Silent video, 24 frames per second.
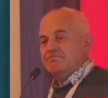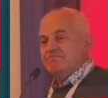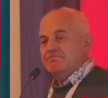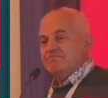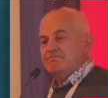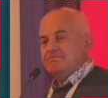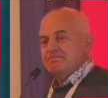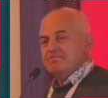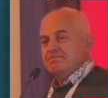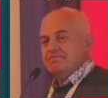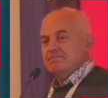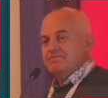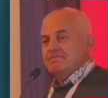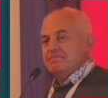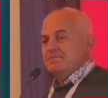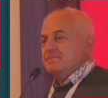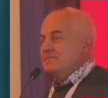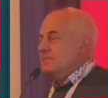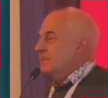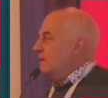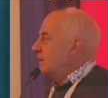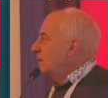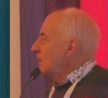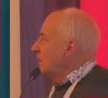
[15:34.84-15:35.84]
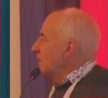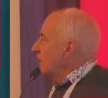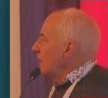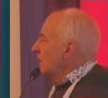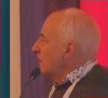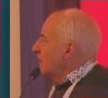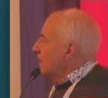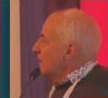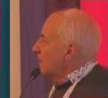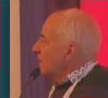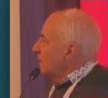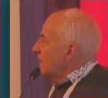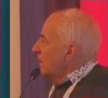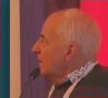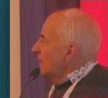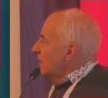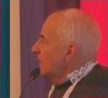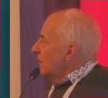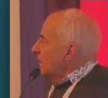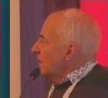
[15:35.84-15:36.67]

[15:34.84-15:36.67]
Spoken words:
(no one is talking)